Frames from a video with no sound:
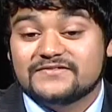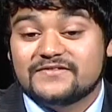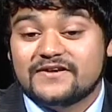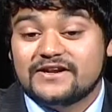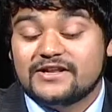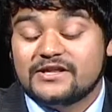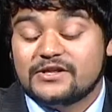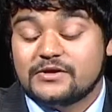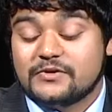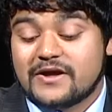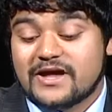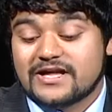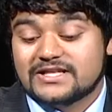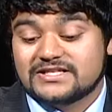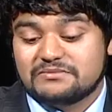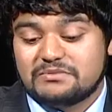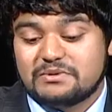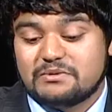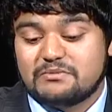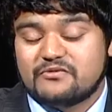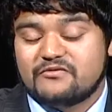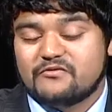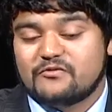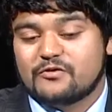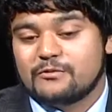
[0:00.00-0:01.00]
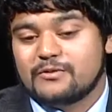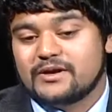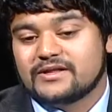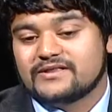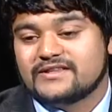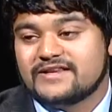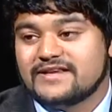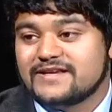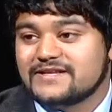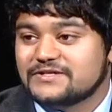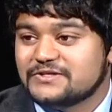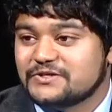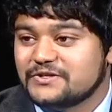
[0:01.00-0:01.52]
funny, you asked me before about the
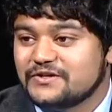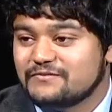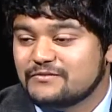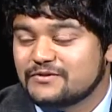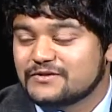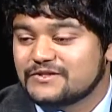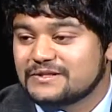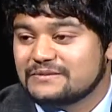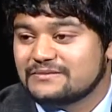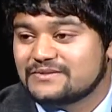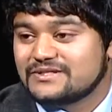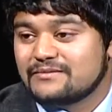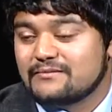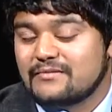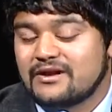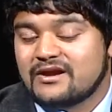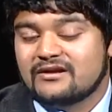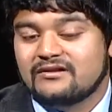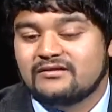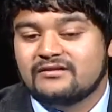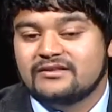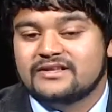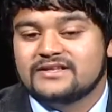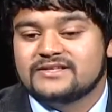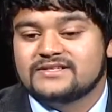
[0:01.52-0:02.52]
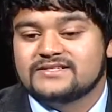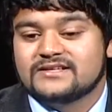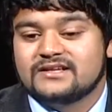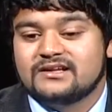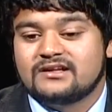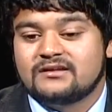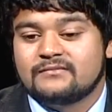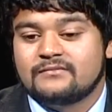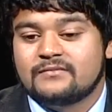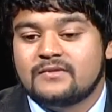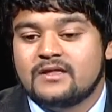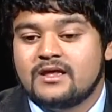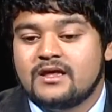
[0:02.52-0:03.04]
history of Muslims in Maryland.
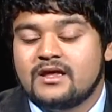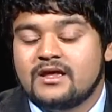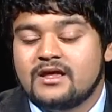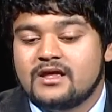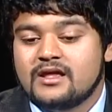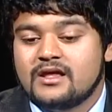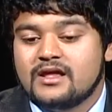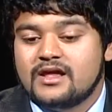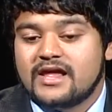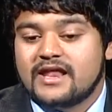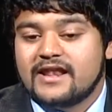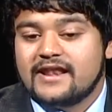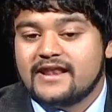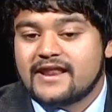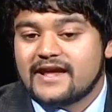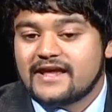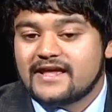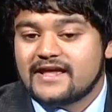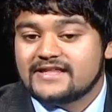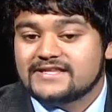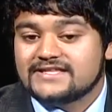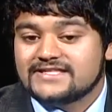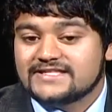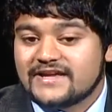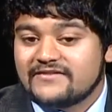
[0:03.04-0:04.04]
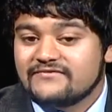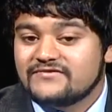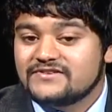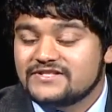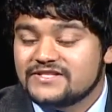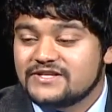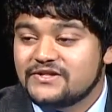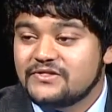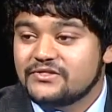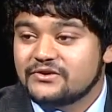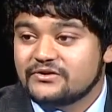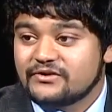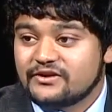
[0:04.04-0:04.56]
In
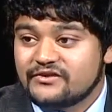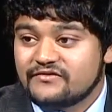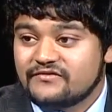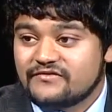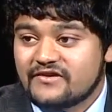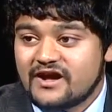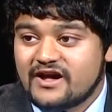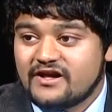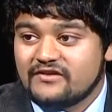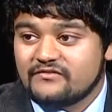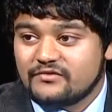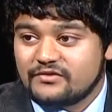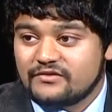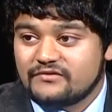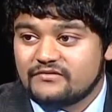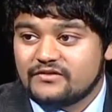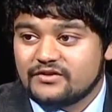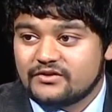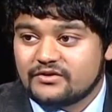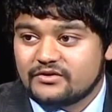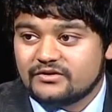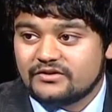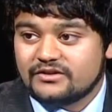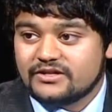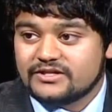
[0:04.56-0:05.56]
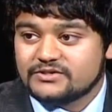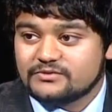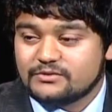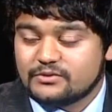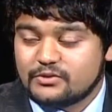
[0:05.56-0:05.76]
1735, one of the earliest